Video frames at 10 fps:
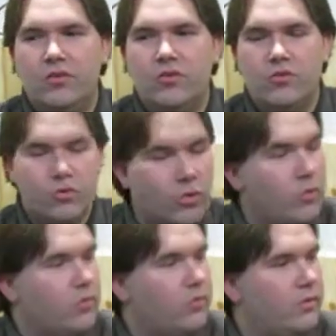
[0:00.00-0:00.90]

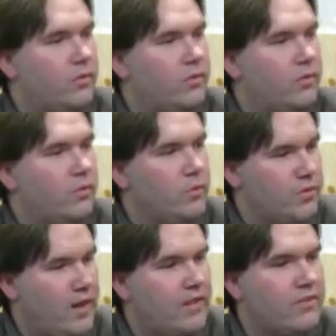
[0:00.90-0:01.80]
Truth
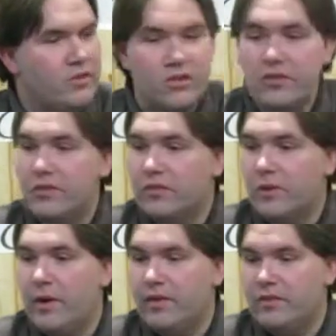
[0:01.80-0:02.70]
resides in Jesus
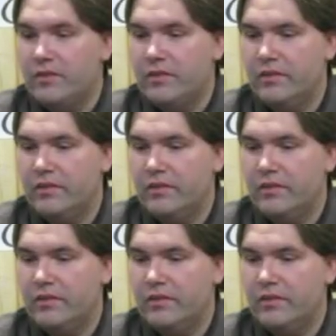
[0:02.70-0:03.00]
Christ.